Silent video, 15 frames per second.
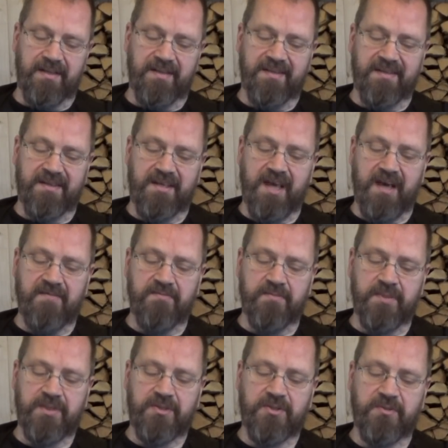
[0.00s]
The
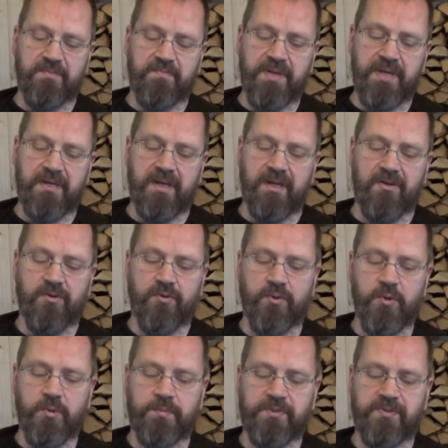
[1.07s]
government could pick
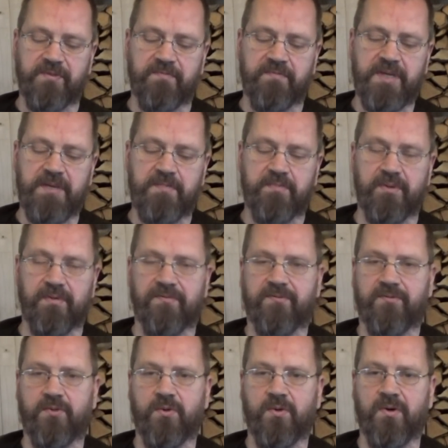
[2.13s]
groups of people
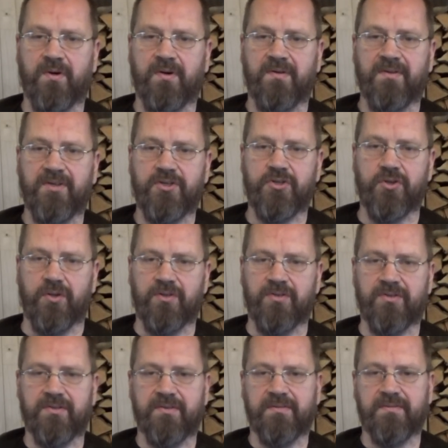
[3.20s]
for the
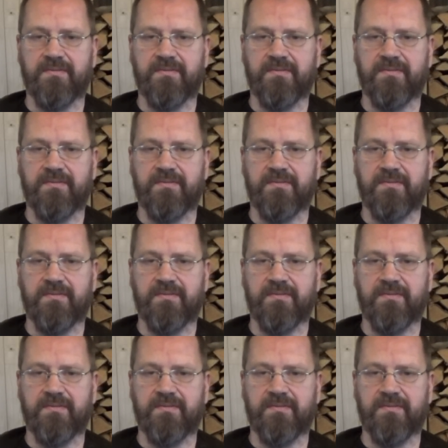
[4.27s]
shot.